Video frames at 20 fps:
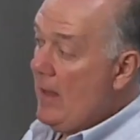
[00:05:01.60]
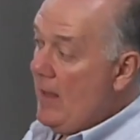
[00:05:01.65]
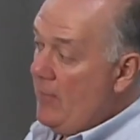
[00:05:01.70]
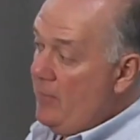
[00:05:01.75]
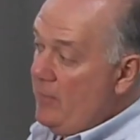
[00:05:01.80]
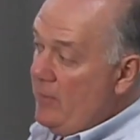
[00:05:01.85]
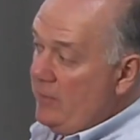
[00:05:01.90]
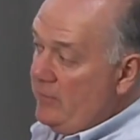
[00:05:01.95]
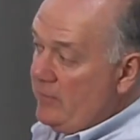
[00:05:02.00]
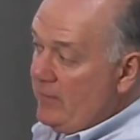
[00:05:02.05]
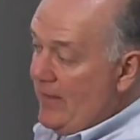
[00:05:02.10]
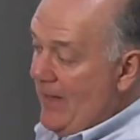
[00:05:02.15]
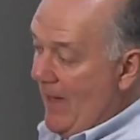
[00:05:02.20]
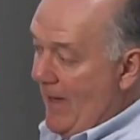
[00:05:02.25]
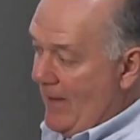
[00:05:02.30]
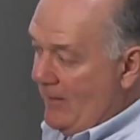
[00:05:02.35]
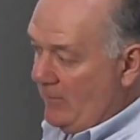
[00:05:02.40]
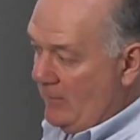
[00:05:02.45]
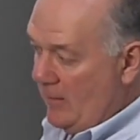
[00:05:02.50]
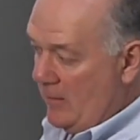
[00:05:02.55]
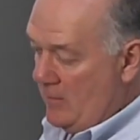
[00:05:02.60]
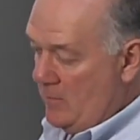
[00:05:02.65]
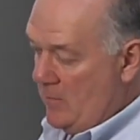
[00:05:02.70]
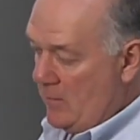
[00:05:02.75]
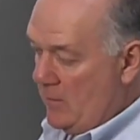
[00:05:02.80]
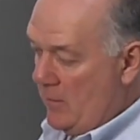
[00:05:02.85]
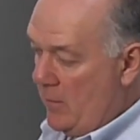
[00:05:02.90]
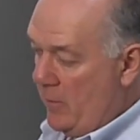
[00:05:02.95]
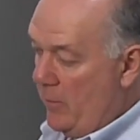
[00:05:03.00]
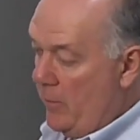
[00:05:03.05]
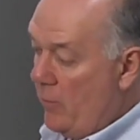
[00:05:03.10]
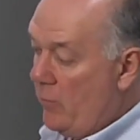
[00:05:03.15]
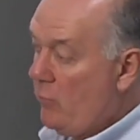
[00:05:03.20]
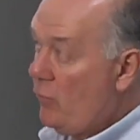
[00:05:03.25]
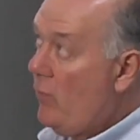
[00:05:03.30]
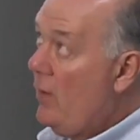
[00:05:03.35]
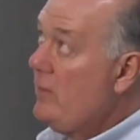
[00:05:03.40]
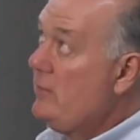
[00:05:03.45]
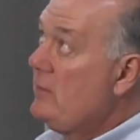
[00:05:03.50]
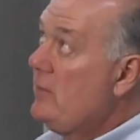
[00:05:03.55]
And this gasket material
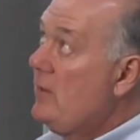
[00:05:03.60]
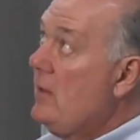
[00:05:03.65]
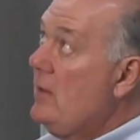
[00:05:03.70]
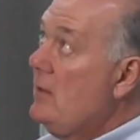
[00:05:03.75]
runs